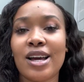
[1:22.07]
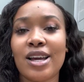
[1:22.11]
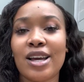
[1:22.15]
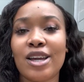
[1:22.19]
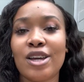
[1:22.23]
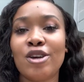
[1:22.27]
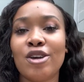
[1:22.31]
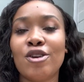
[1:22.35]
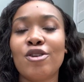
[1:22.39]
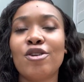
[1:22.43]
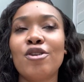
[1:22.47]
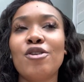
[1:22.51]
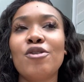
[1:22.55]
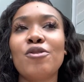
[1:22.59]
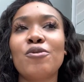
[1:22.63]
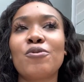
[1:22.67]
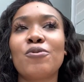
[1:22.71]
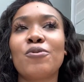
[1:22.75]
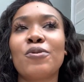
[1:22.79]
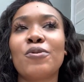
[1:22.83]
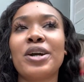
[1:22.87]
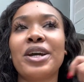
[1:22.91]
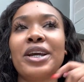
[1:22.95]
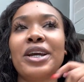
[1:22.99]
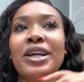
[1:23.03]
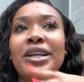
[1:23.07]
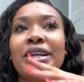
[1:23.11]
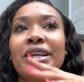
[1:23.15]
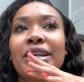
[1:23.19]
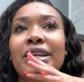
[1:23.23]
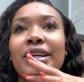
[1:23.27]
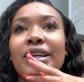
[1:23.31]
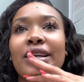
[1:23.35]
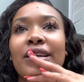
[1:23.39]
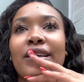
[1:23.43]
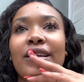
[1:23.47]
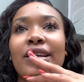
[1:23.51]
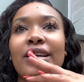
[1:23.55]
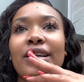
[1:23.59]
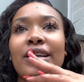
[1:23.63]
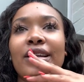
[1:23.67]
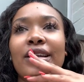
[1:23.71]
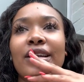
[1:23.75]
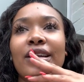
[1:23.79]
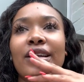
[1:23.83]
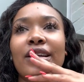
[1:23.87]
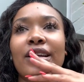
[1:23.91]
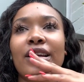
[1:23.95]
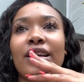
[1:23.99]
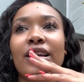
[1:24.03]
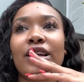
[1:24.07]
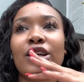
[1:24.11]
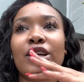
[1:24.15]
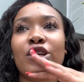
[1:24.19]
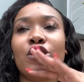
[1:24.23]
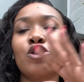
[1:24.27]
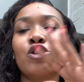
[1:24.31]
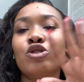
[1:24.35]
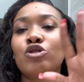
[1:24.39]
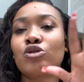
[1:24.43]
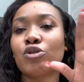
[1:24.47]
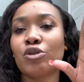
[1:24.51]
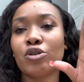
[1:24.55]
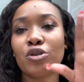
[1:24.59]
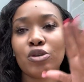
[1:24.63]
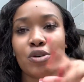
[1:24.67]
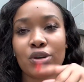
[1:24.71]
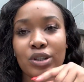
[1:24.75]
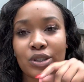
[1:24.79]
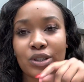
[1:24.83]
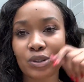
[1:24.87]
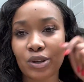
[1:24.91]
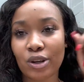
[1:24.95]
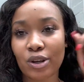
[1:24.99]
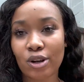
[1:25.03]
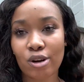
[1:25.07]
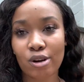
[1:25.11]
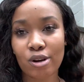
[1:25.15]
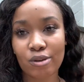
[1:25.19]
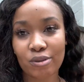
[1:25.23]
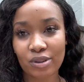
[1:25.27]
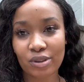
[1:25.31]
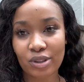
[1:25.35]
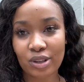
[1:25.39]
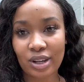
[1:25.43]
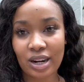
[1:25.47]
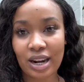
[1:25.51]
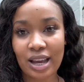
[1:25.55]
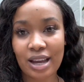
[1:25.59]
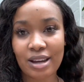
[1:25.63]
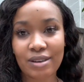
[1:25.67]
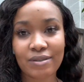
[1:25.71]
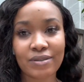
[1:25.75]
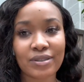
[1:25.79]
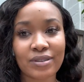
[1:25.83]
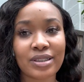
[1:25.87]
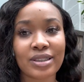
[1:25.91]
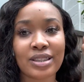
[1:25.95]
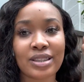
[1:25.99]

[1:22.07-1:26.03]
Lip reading: You know when you don't know what's going on with your life?